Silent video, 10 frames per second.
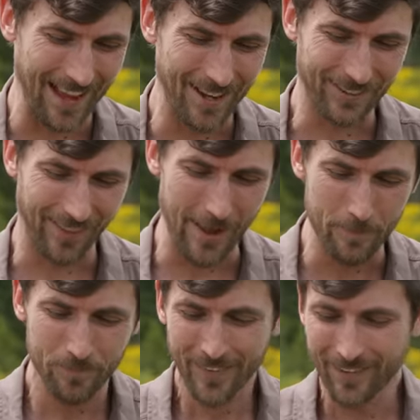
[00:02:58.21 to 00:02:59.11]
thank you to
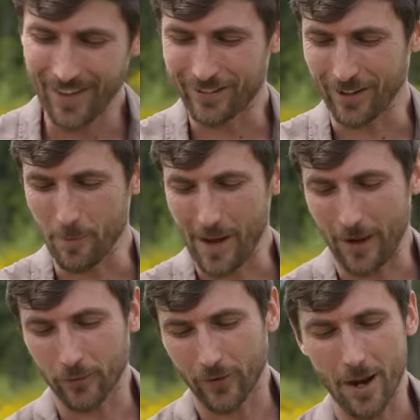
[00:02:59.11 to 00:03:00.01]
them. Ladies and gentlemen, I
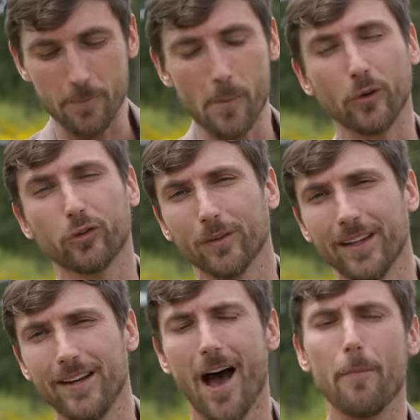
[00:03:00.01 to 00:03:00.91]
often forgotten, most
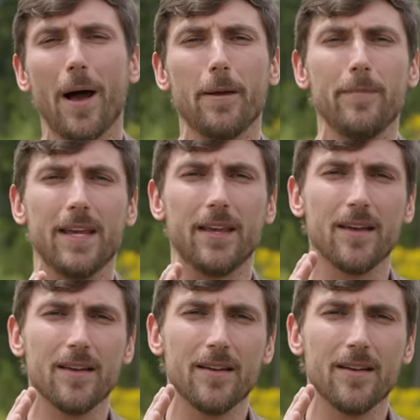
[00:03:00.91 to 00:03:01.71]
certainly not by me,